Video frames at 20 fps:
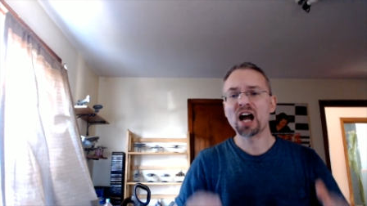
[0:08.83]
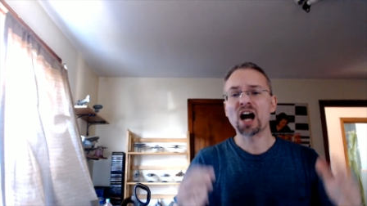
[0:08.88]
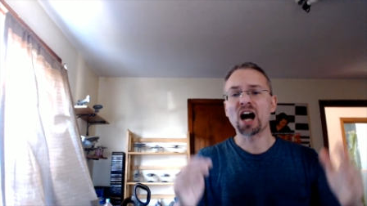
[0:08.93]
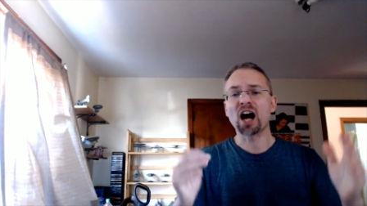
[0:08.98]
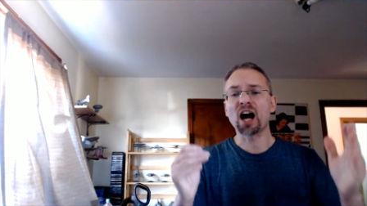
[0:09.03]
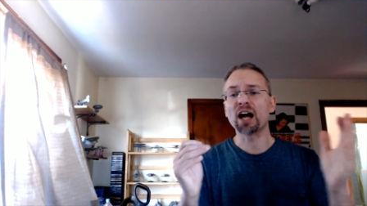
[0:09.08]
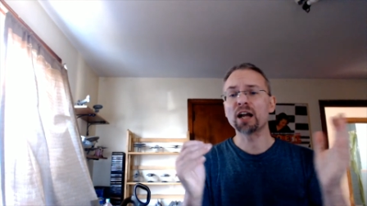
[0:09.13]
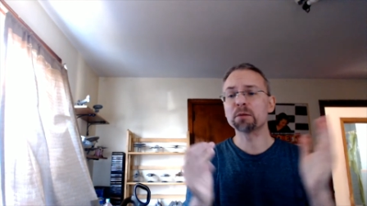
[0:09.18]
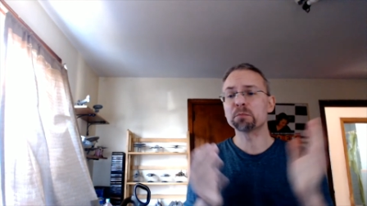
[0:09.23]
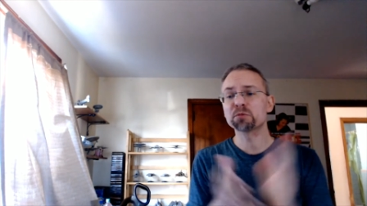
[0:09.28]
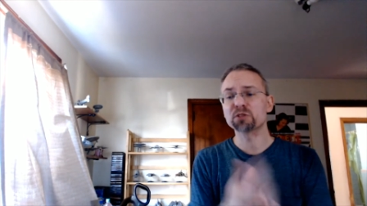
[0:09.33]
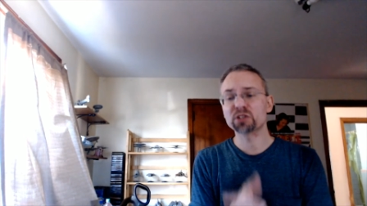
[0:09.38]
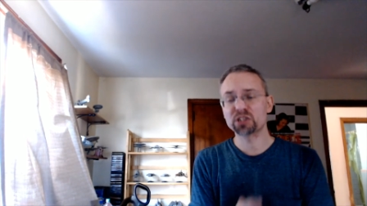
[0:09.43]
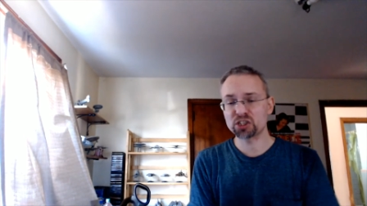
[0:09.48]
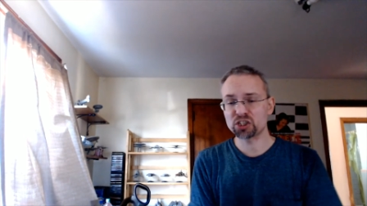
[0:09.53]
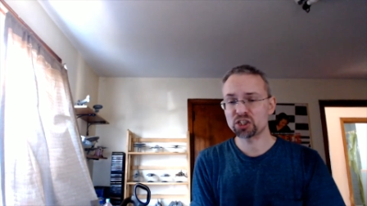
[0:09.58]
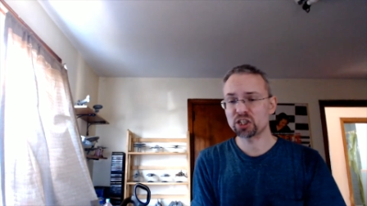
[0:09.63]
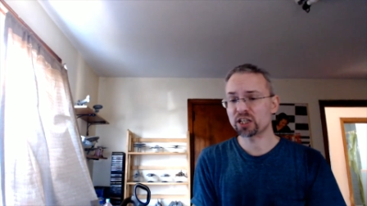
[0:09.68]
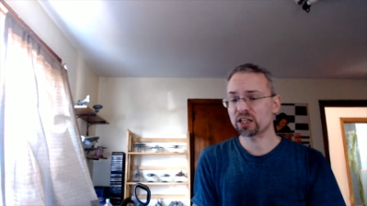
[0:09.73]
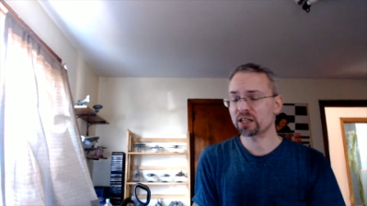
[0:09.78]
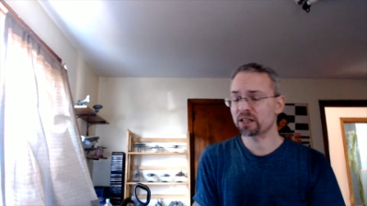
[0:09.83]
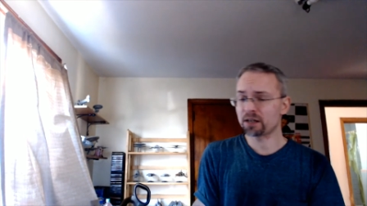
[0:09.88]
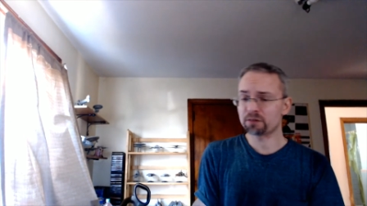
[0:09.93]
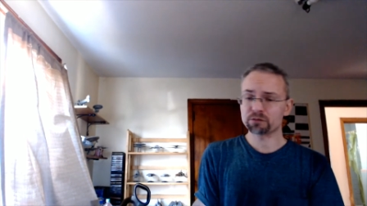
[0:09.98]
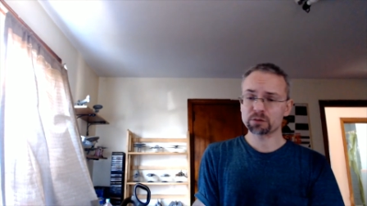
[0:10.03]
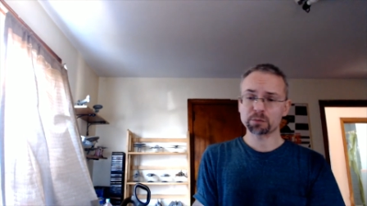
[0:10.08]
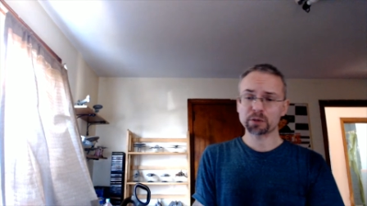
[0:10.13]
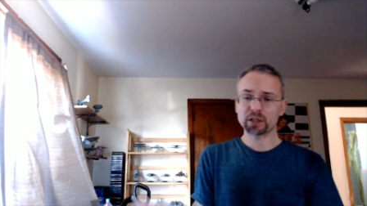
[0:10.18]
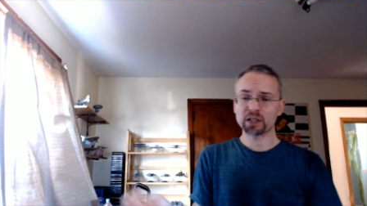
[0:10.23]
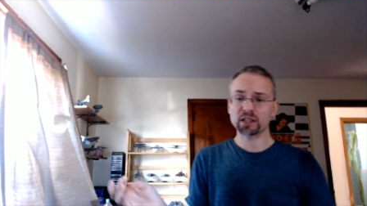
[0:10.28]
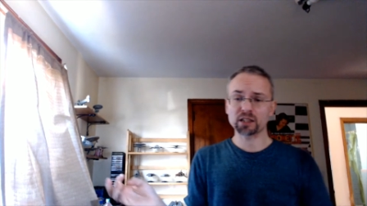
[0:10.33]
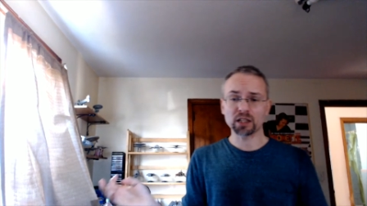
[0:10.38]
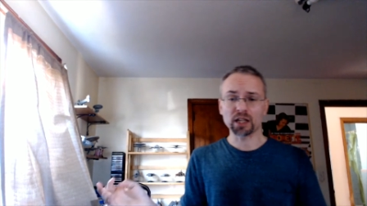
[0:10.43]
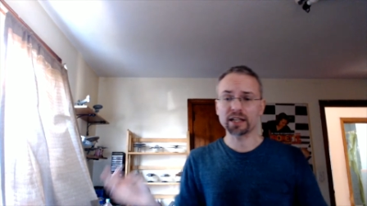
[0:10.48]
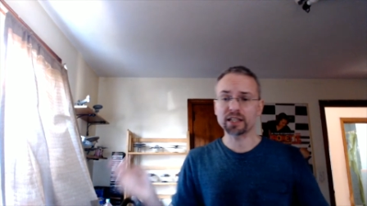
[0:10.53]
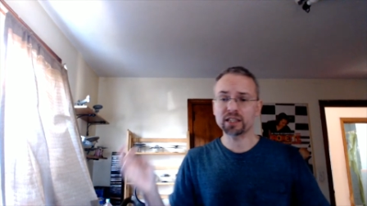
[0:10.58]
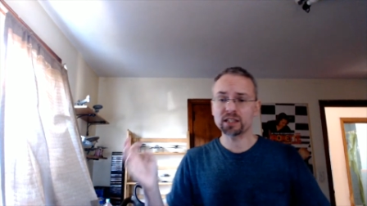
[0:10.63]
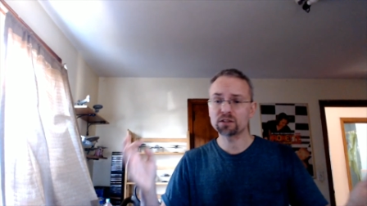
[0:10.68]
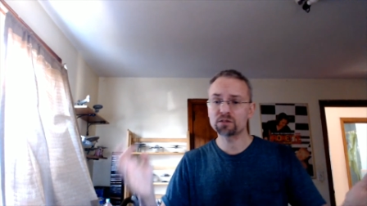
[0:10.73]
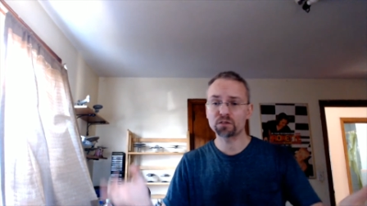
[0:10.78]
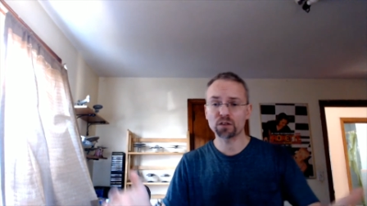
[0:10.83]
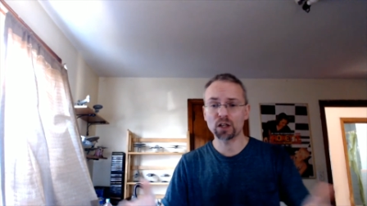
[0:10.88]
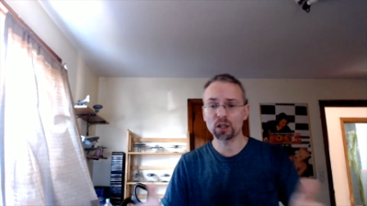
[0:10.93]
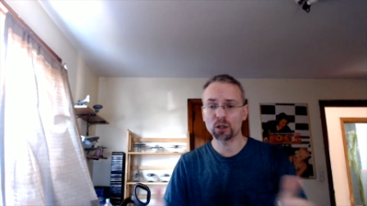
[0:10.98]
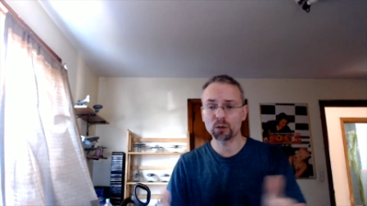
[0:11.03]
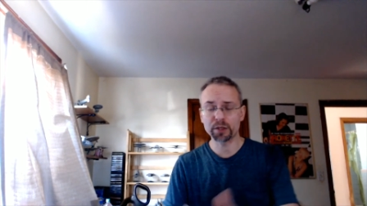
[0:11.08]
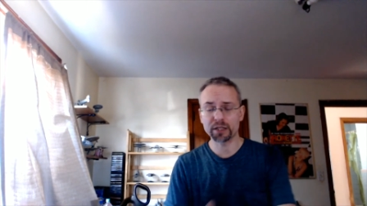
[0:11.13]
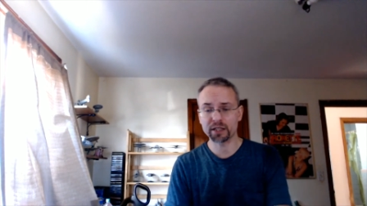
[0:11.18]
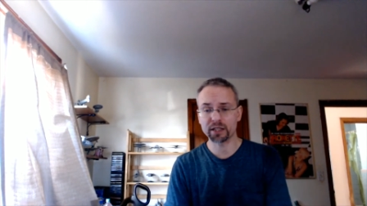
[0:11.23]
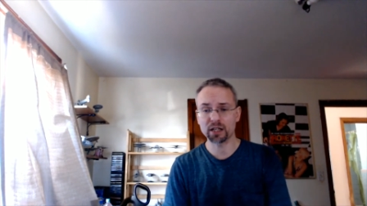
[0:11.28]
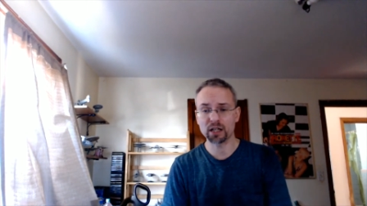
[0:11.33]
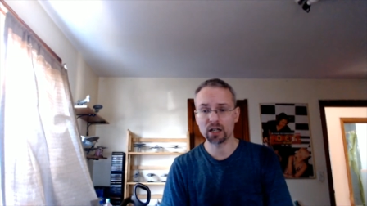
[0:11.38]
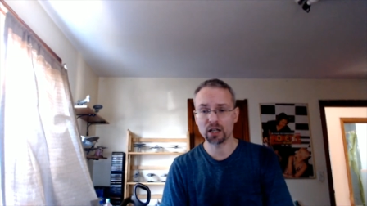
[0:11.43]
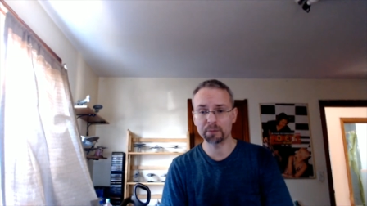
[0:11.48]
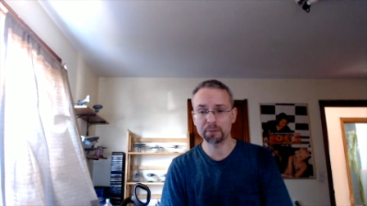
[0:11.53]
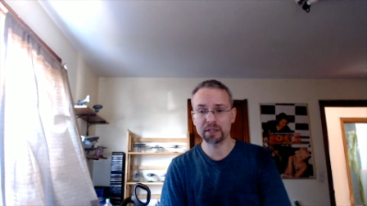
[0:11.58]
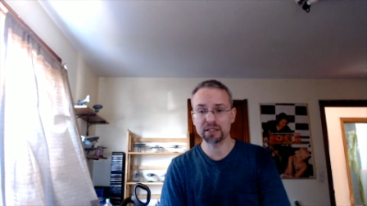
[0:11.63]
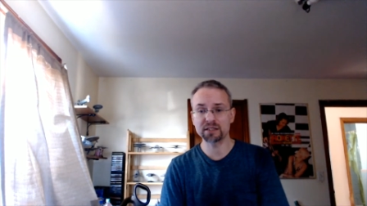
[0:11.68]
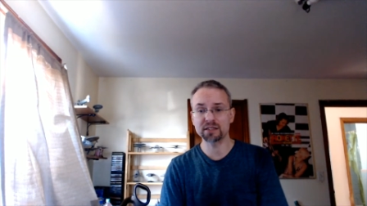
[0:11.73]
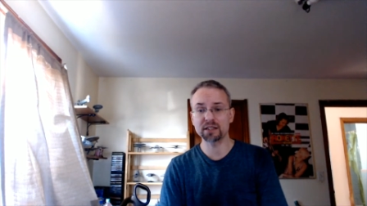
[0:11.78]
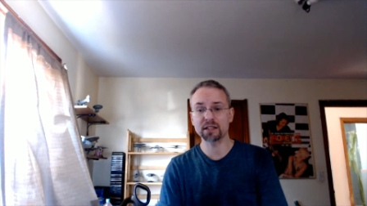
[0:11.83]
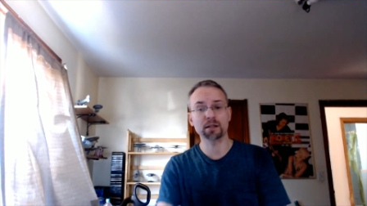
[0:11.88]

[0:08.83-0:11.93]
I appreciate everybody liking, following, and commenting.